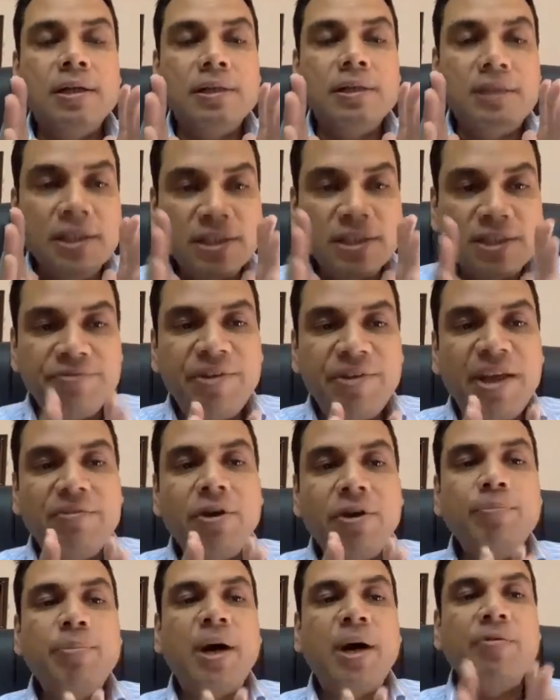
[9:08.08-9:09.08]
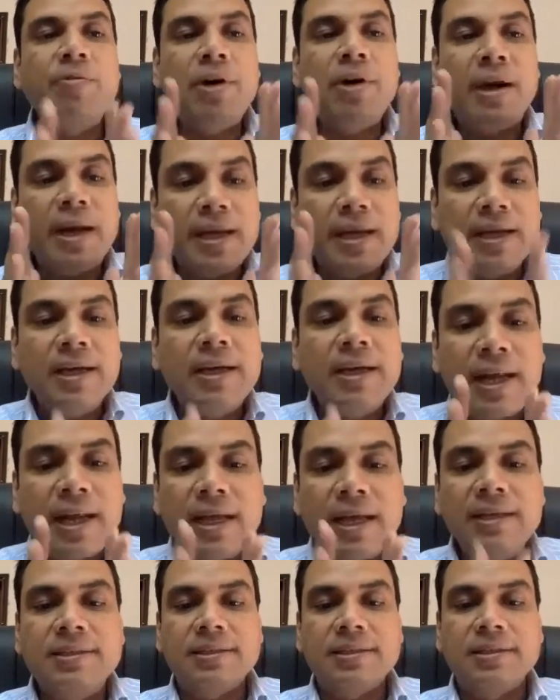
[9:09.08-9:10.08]
this waiver power
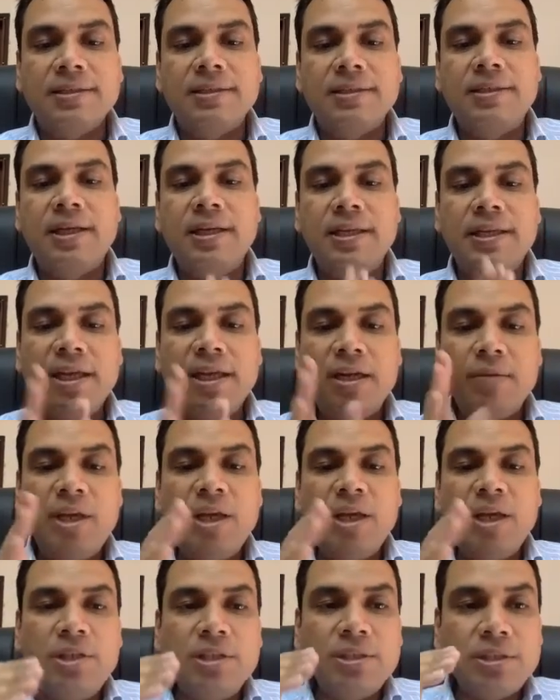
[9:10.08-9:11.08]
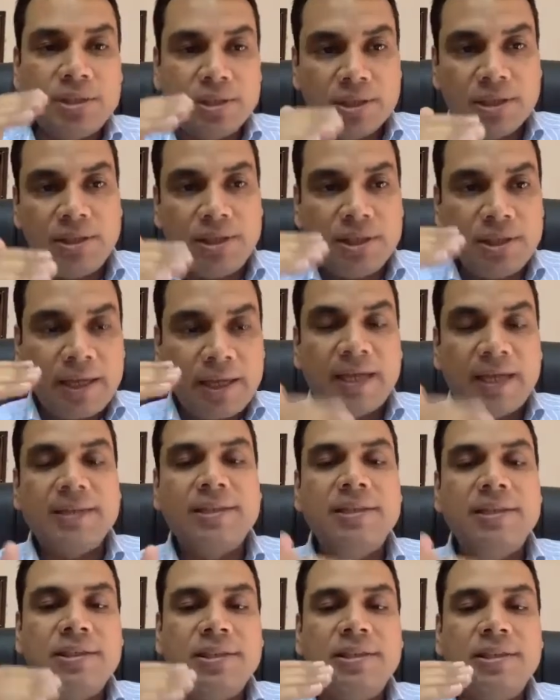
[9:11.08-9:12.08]
recognizes that there may be certain
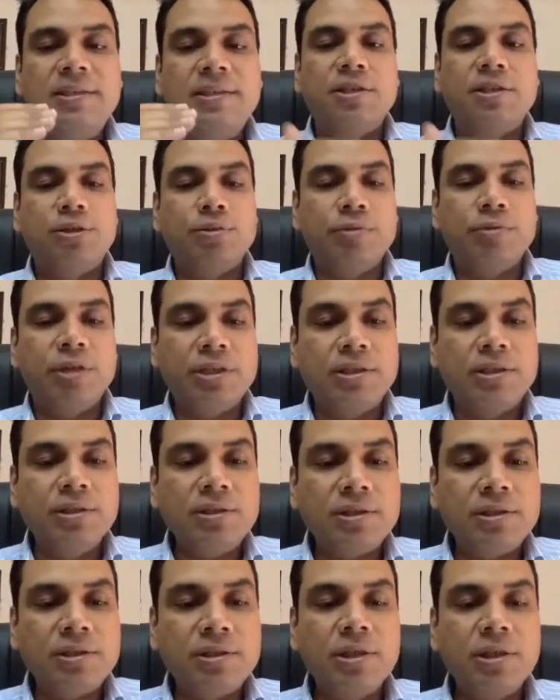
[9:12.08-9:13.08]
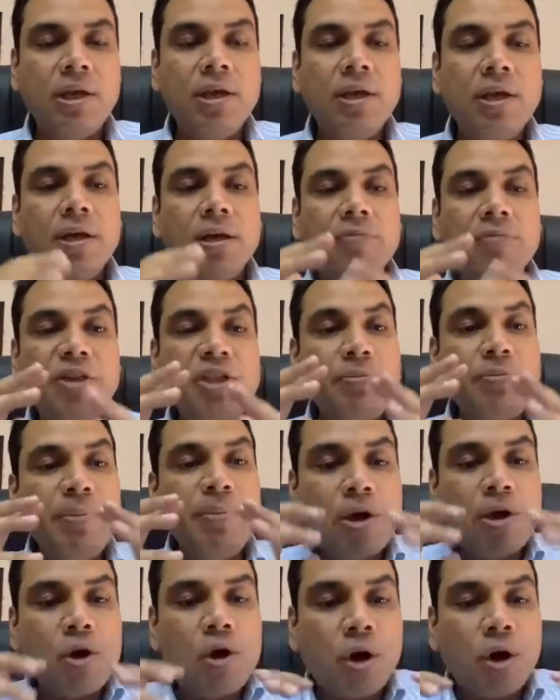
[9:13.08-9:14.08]
exigent situations which
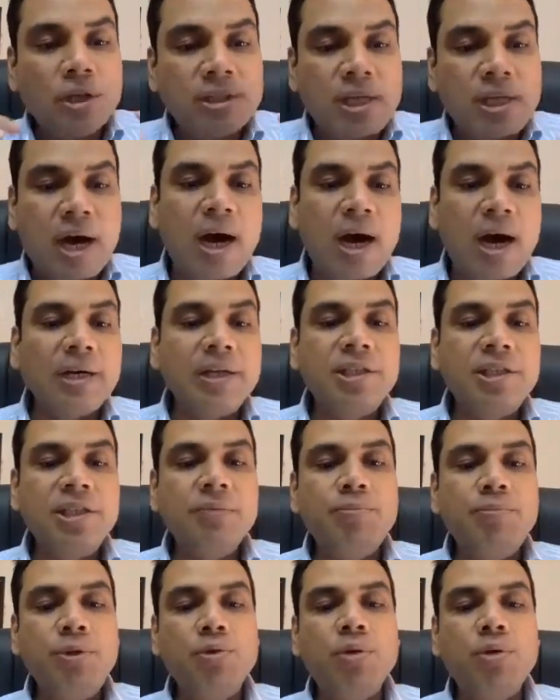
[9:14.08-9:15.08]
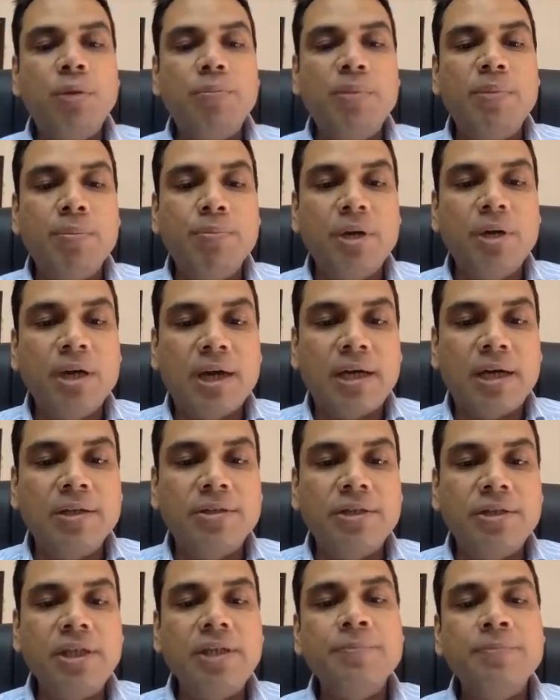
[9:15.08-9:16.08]
may cause hardship to a member
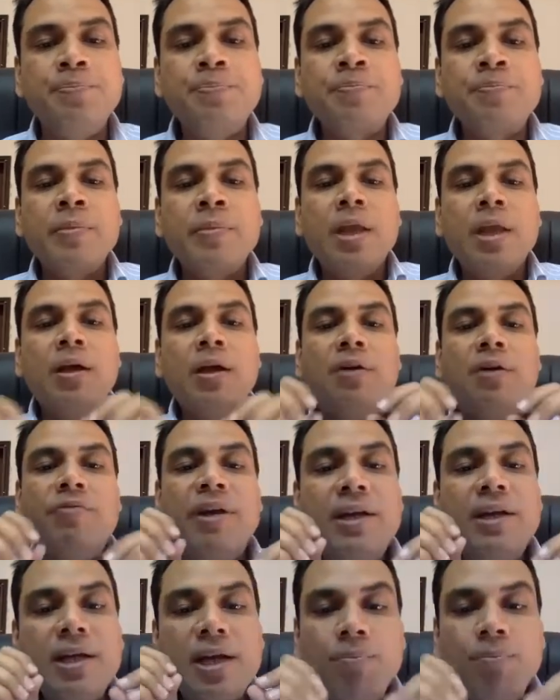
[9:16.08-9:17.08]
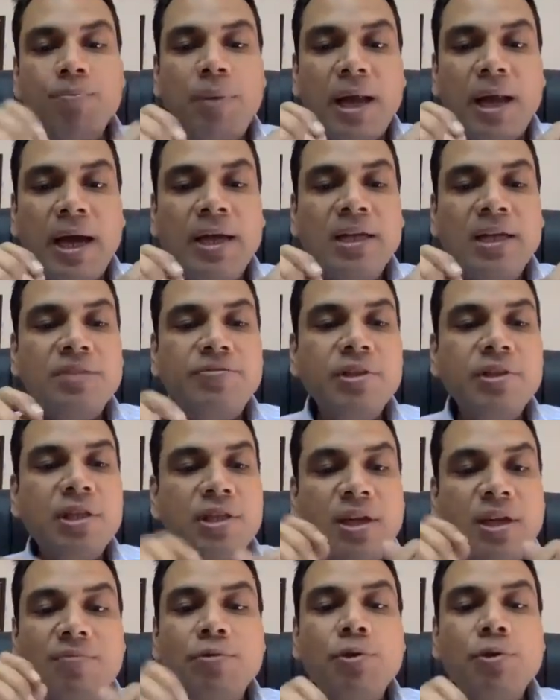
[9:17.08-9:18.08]
country when compliance with the
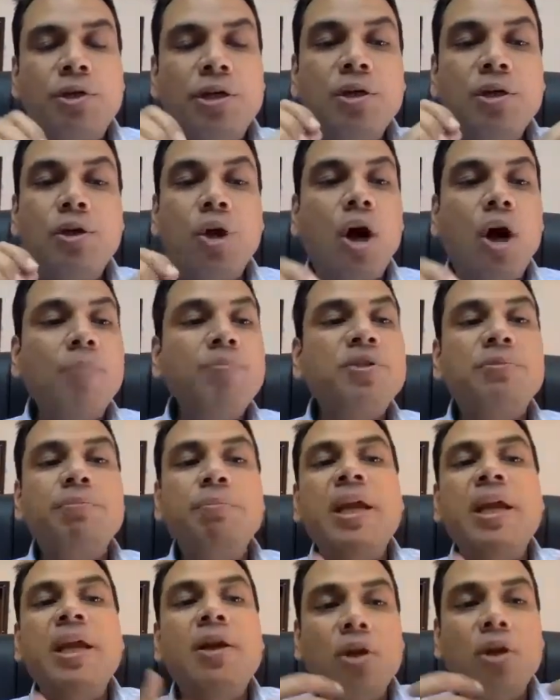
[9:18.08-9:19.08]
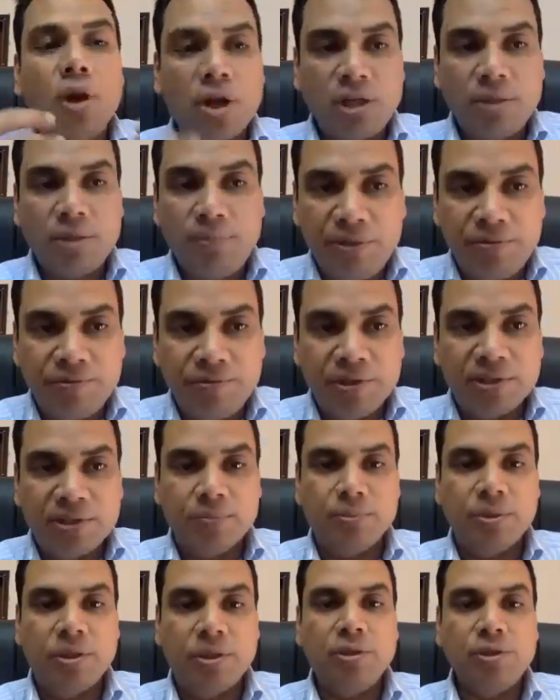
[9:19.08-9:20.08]
WTO norms may not be
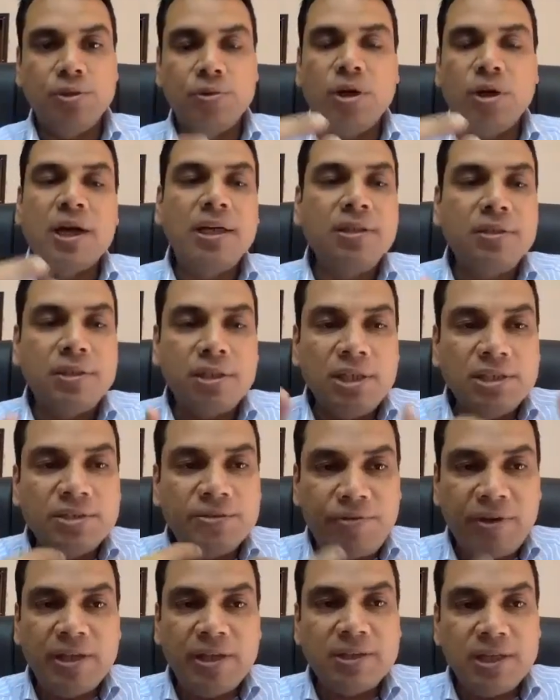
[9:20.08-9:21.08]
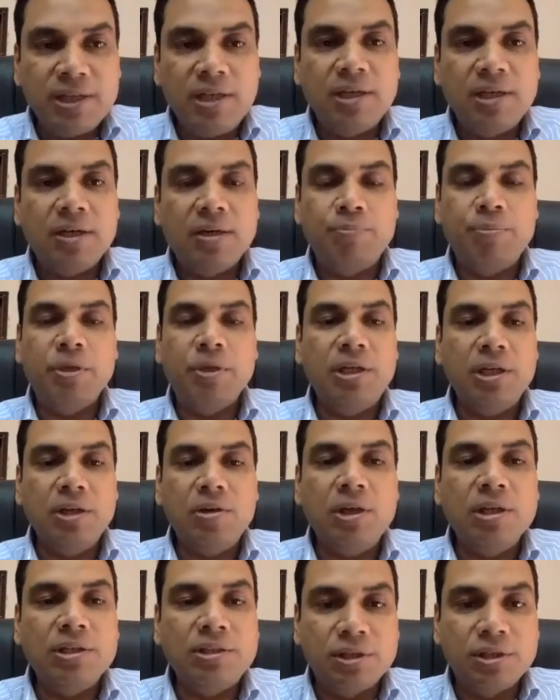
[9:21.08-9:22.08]
feasible. So a country is facing a
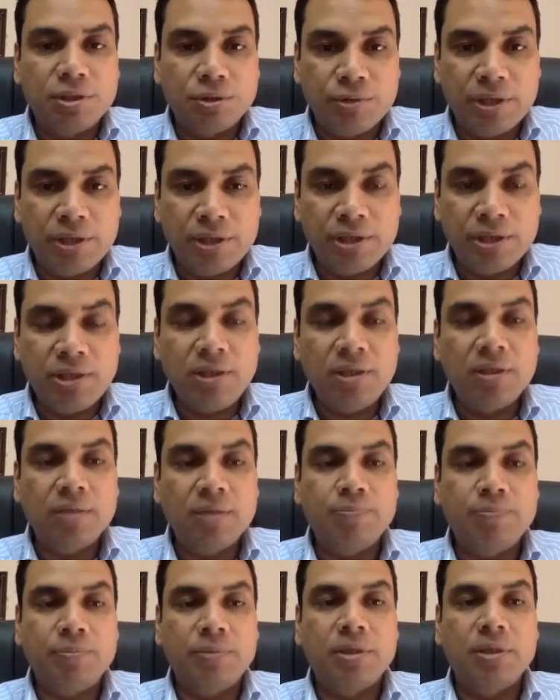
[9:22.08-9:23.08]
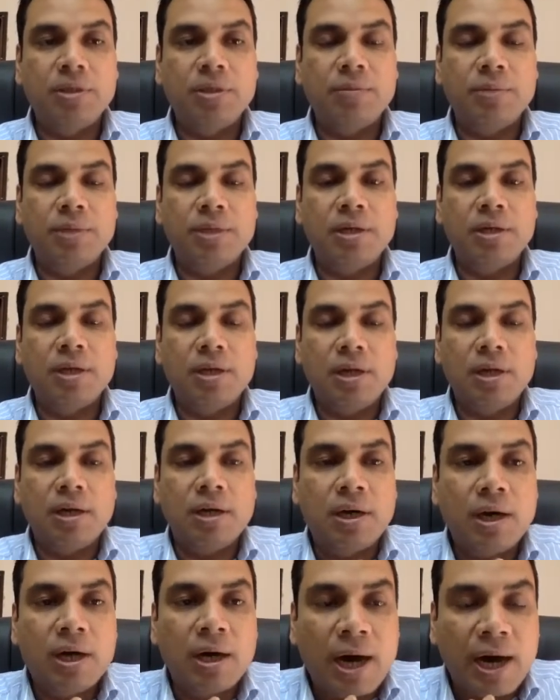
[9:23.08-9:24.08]
particular situation,
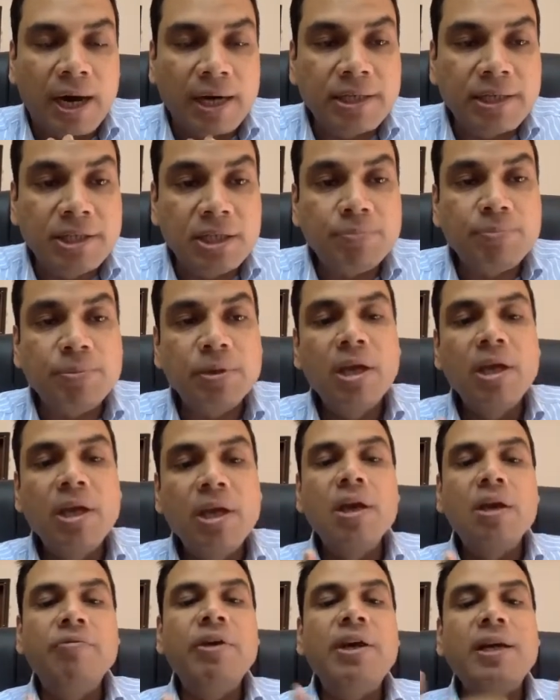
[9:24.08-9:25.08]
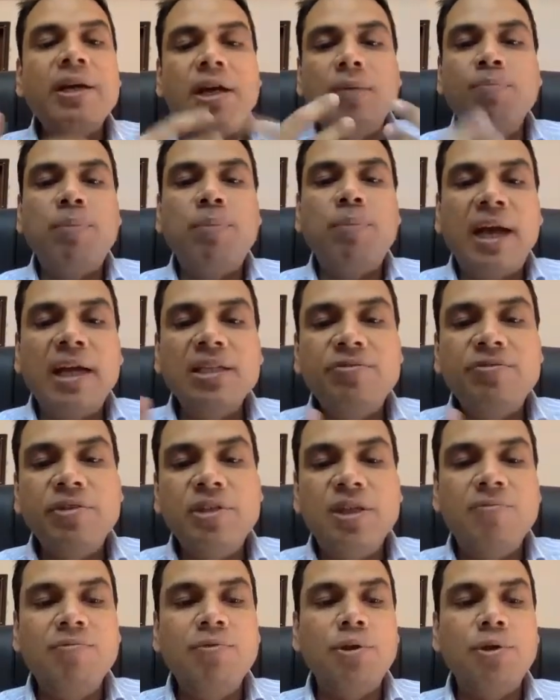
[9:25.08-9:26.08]
a hardship, where compliance with
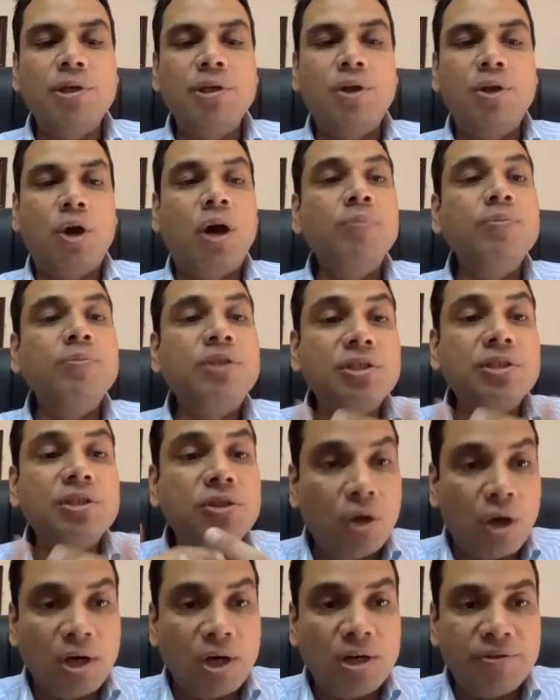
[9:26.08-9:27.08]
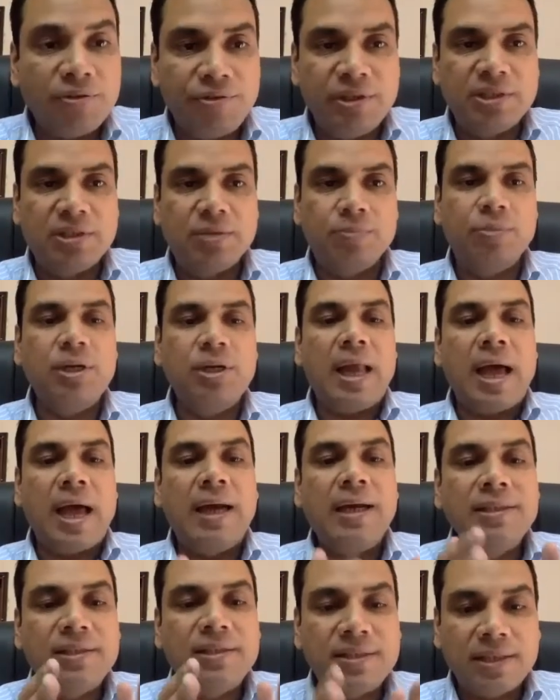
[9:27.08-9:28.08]
WTO norms is not feasible.
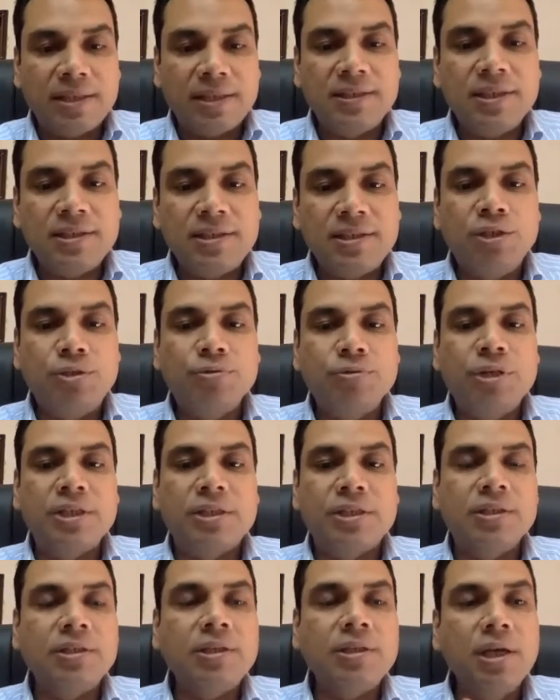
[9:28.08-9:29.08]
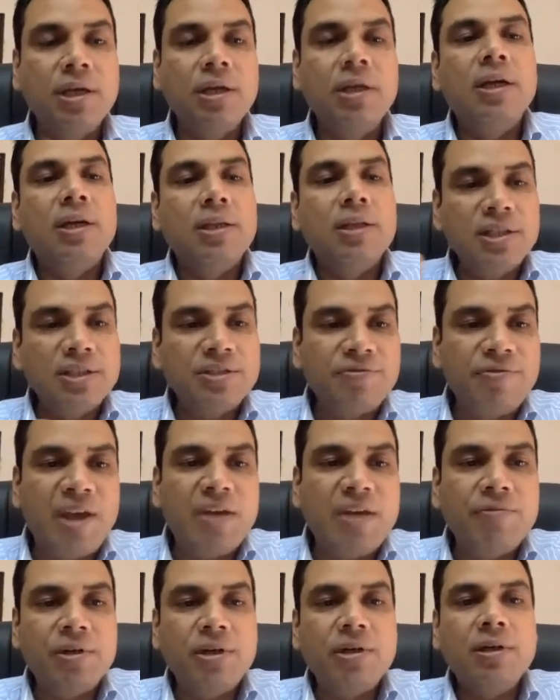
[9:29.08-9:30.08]
And in such a situation, this
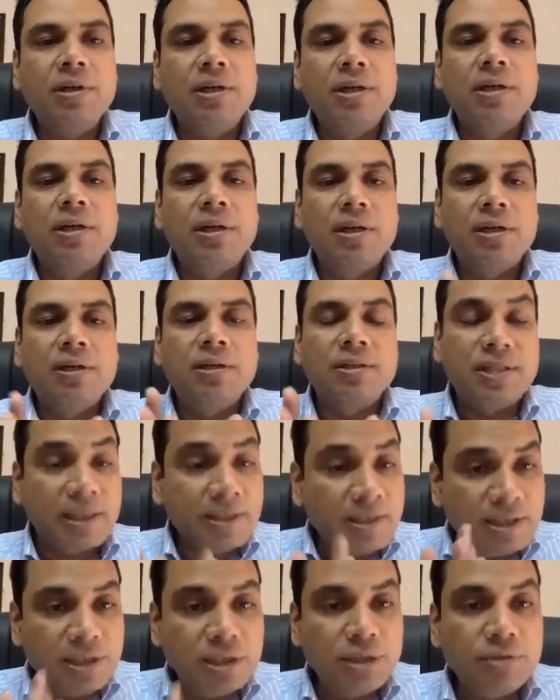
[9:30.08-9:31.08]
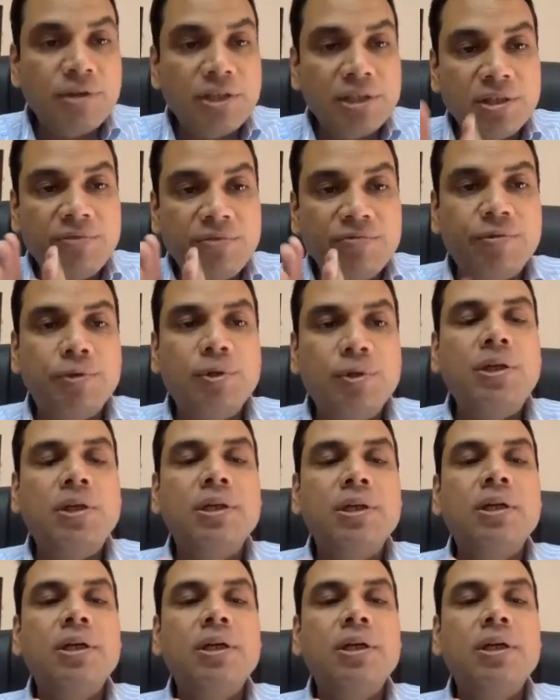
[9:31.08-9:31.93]
waiver, such a situation would